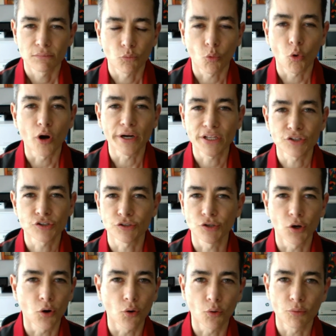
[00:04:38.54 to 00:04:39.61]
wanting to
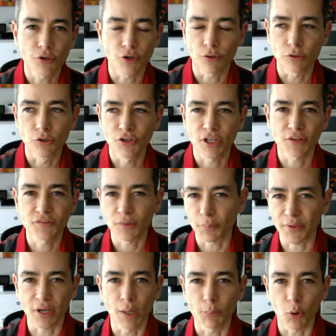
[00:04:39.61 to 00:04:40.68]
know, looking
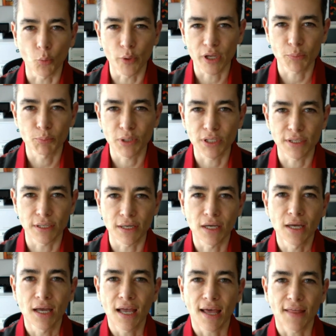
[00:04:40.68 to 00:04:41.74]
something up on Wikipedia
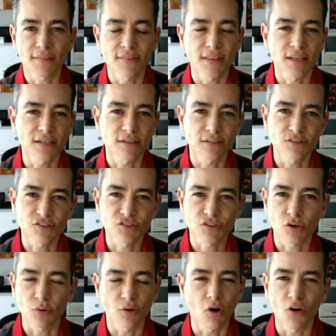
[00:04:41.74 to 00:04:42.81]
and then
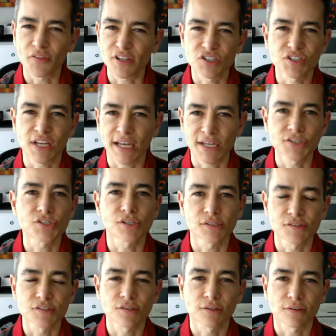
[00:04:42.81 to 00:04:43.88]
just all these
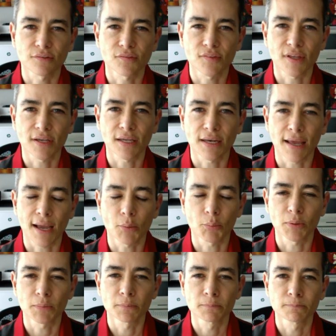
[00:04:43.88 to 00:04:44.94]
tangents that can
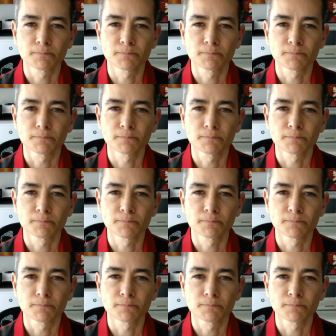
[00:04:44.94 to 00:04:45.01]
happen.